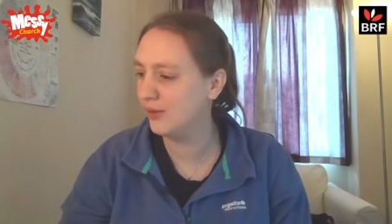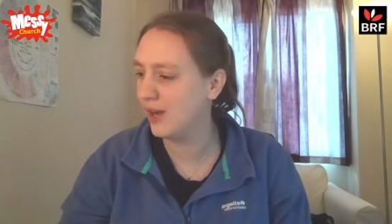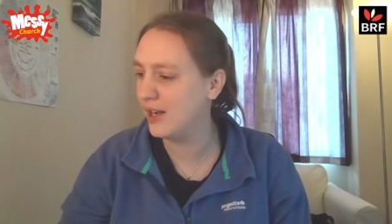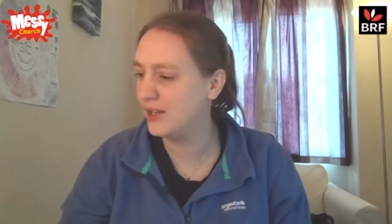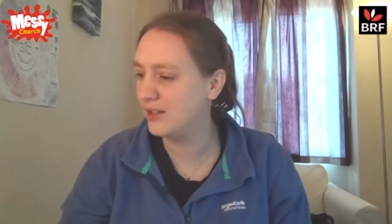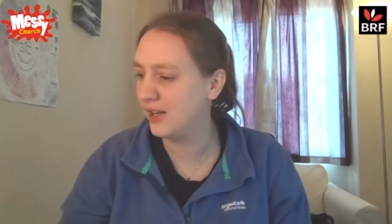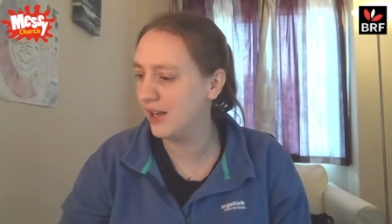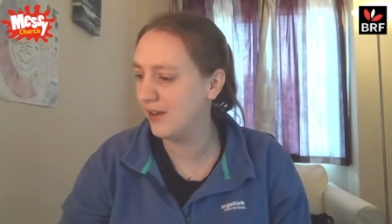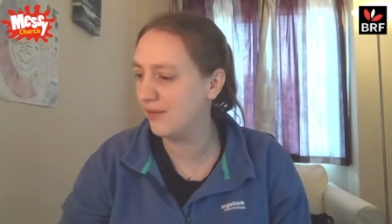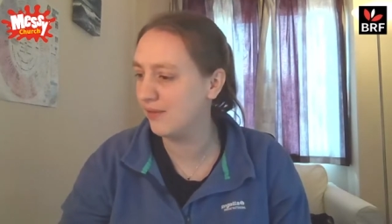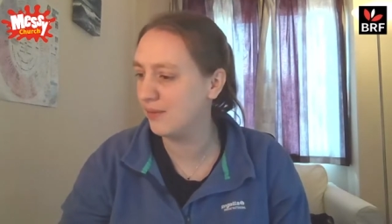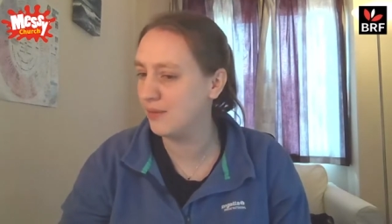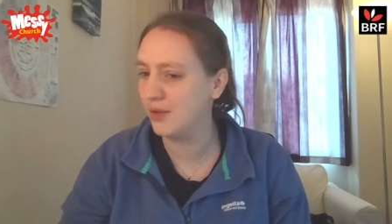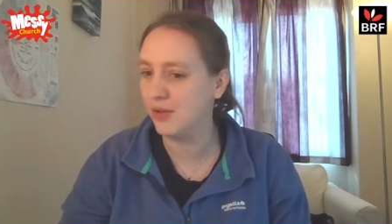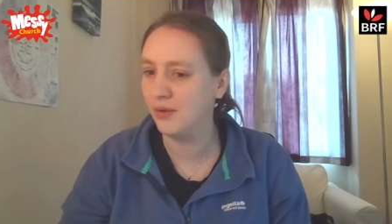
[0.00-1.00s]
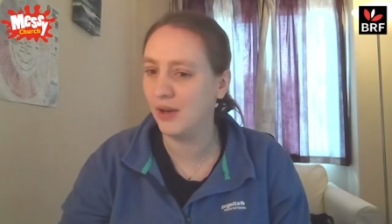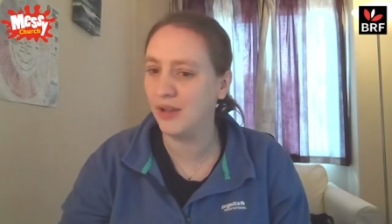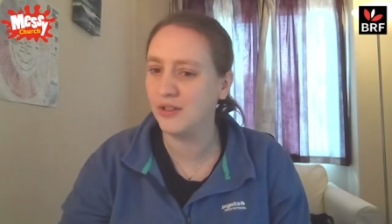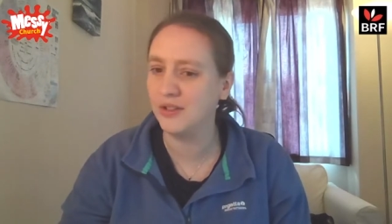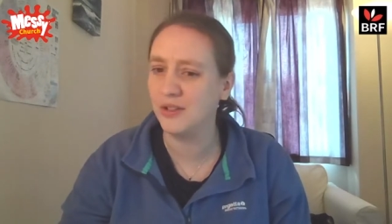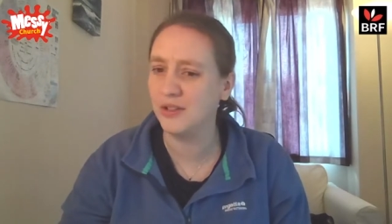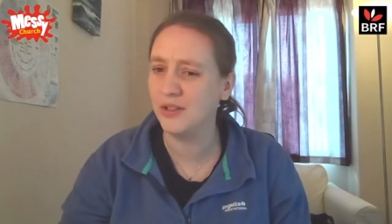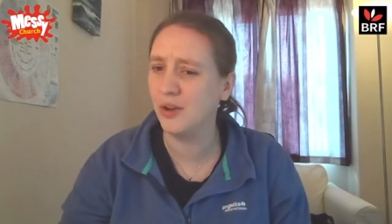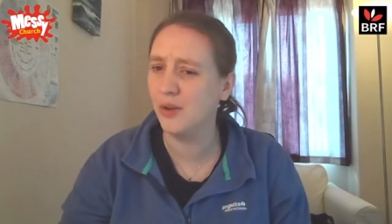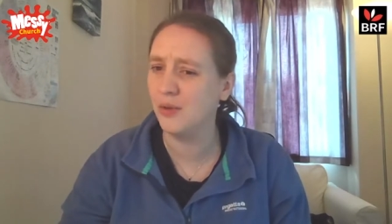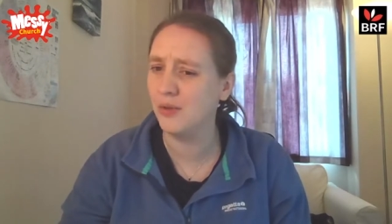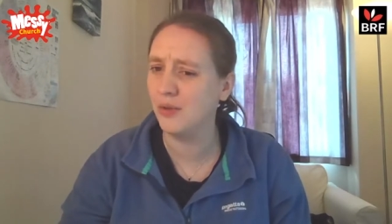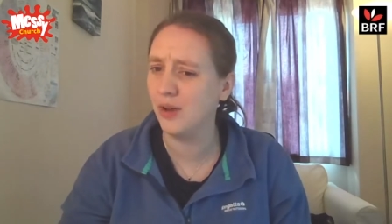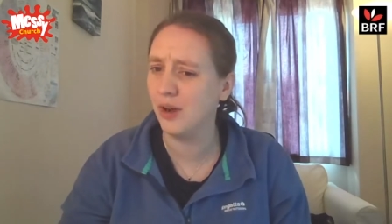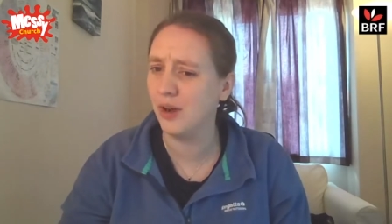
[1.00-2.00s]
great to hear from you and to know
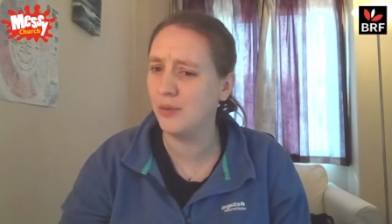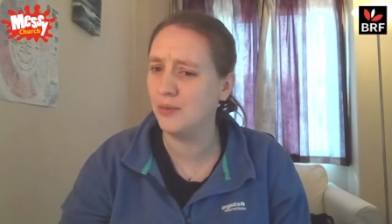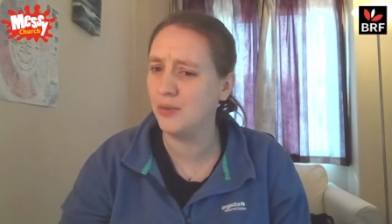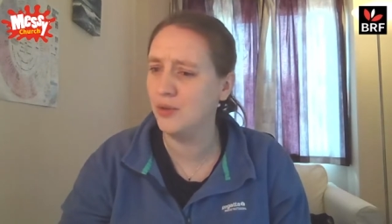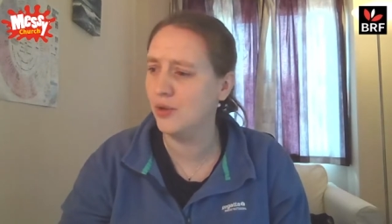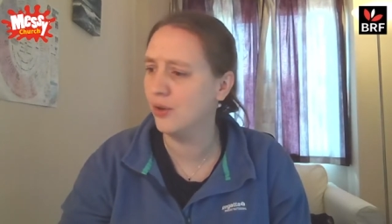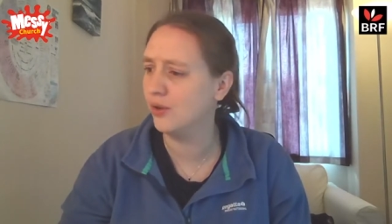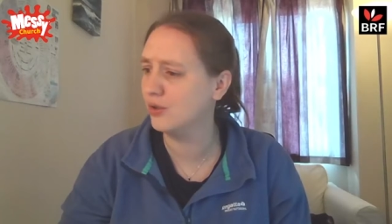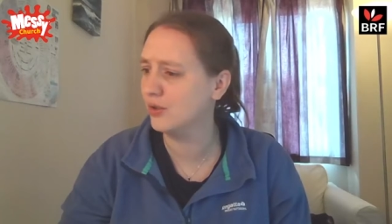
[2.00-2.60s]
that I'm not